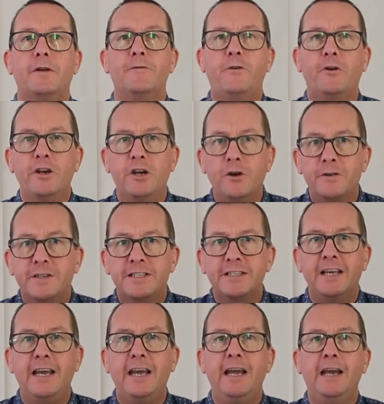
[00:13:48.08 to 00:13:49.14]
for you
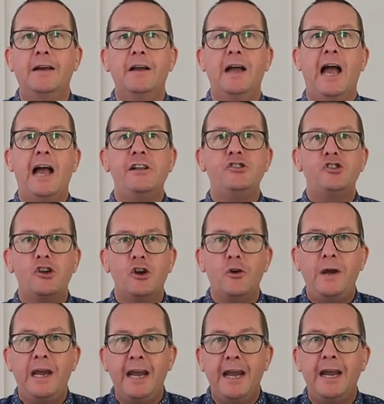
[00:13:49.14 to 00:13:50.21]
see and you
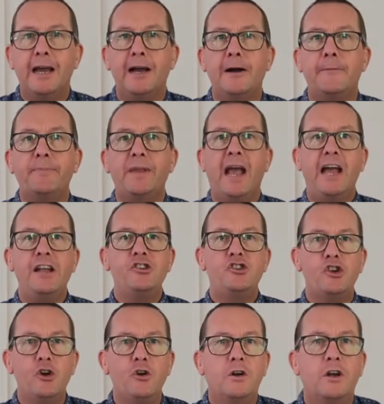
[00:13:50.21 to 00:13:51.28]
hear, and
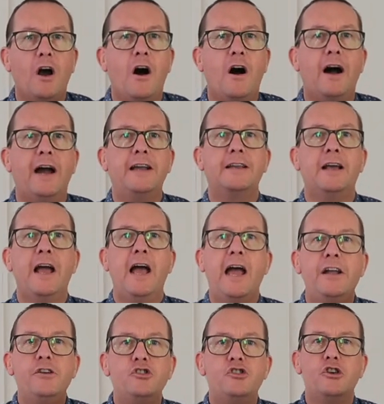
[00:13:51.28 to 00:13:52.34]
you guide,
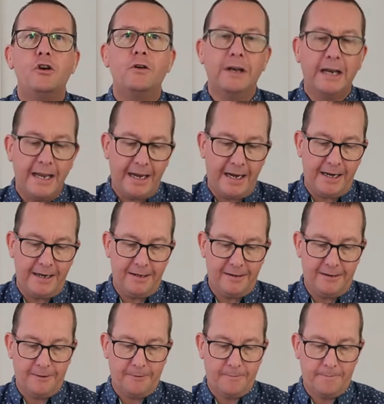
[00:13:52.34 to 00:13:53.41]
and you lead.